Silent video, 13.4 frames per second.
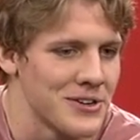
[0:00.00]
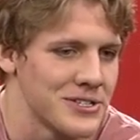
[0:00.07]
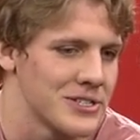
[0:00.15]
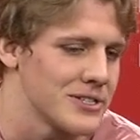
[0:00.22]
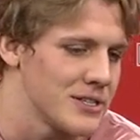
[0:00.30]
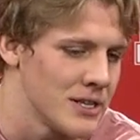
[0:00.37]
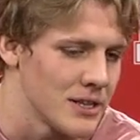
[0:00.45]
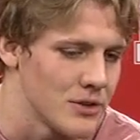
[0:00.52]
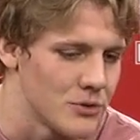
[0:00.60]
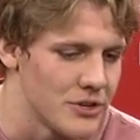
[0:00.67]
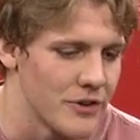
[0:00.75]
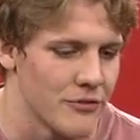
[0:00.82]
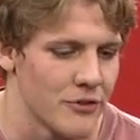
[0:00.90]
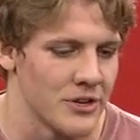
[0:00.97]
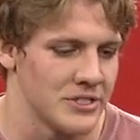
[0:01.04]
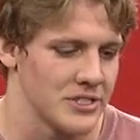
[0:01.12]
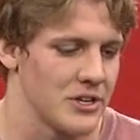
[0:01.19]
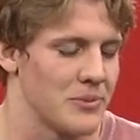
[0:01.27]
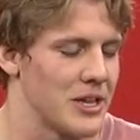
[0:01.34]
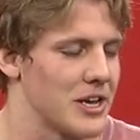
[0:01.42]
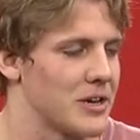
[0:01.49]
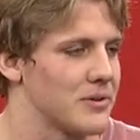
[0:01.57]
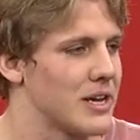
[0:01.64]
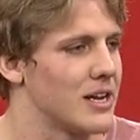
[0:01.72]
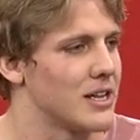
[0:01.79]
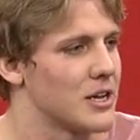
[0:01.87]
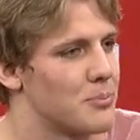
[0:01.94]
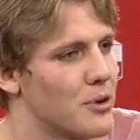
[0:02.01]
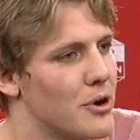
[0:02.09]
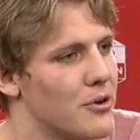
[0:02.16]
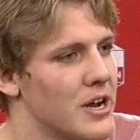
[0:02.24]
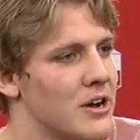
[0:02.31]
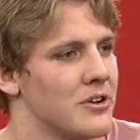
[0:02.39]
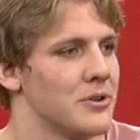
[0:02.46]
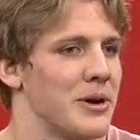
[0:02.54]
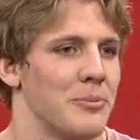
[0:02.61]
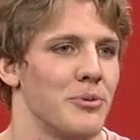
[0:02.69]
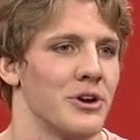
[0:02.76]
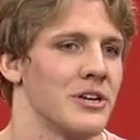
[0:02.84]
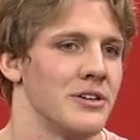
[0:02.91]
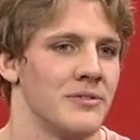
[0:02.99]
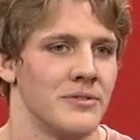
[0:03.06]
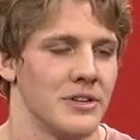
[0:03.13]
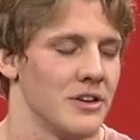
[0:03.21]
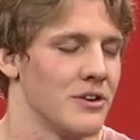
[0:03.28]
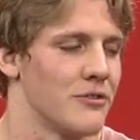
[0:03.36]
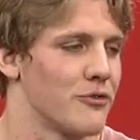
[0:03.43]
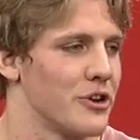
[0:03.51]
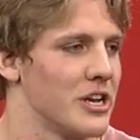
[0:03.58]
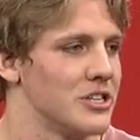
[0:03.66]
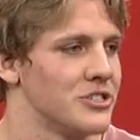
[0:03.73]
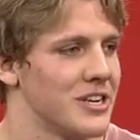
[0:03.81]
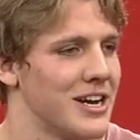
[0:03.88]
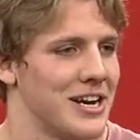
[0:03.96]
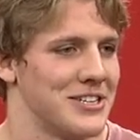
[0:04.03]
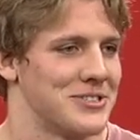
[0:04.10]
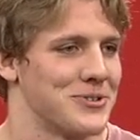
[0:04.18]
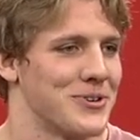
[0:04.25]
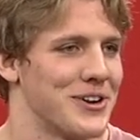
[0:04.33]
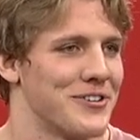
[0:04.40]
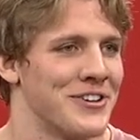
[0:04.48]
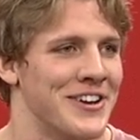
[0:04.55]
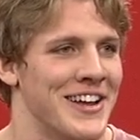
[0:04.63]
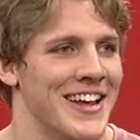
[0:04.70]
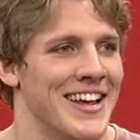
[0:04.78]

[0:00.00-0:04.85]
It's a little different. It's kind of like pro now. You might bring in, you know, free agent guys or whatever.